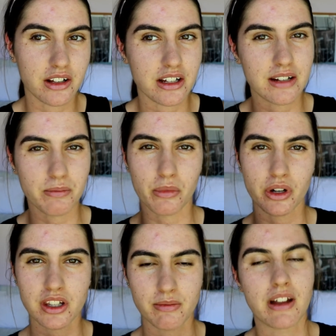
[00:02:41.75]
in and
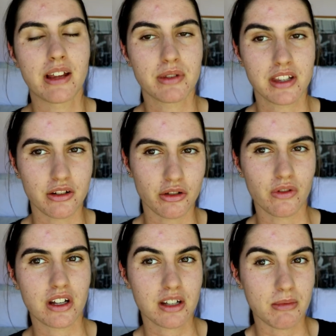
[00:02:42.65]
moisten my lips as I do the
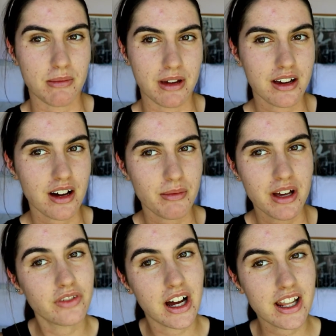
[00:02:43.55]
rest of my makeup.
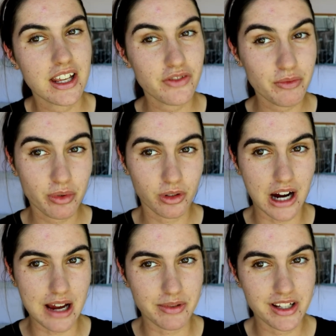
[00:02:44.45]
Finally for
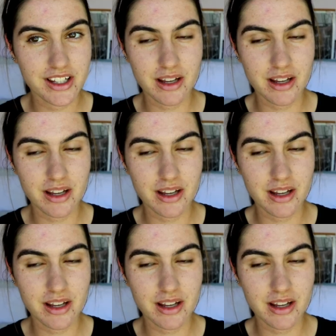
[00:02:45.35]
primers,